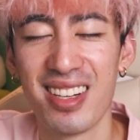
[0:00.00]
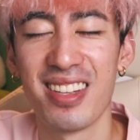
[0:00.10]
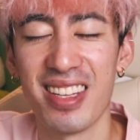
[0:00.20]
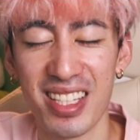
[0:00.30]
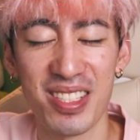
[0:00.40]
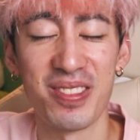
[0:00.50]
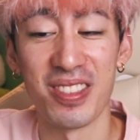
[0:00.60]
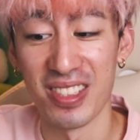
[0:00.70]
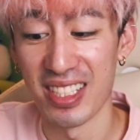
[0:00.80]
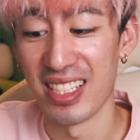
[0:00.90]
that's
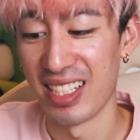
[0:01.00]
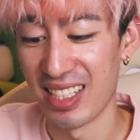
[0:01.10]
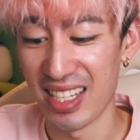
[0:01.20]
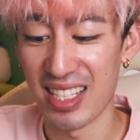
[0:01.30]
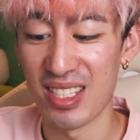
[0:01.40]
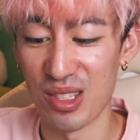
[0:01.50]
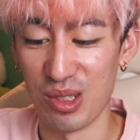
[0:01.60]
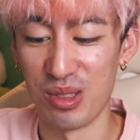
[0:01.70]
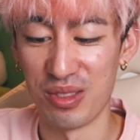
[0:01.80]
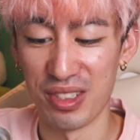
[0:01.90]
fruity. That's so
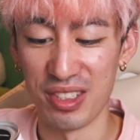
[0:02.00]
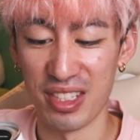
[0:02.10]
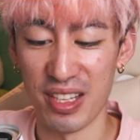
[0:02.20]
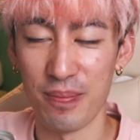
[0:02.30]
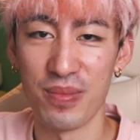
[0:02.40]
fruity.